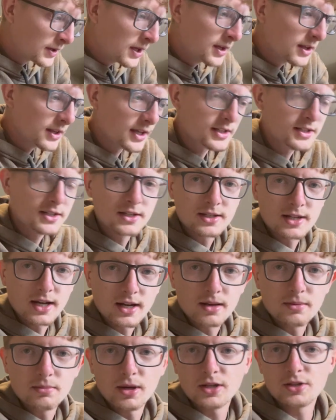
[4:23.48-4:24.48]
That's the
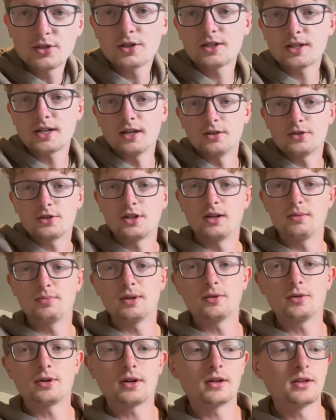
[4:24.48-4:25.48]
second major scale shape
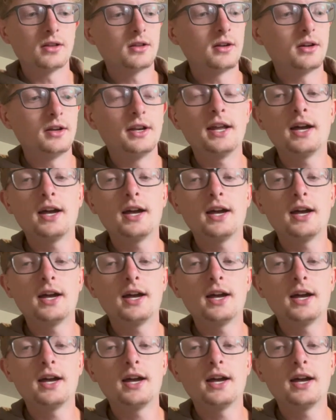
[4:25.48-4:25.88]
that we're going to learn.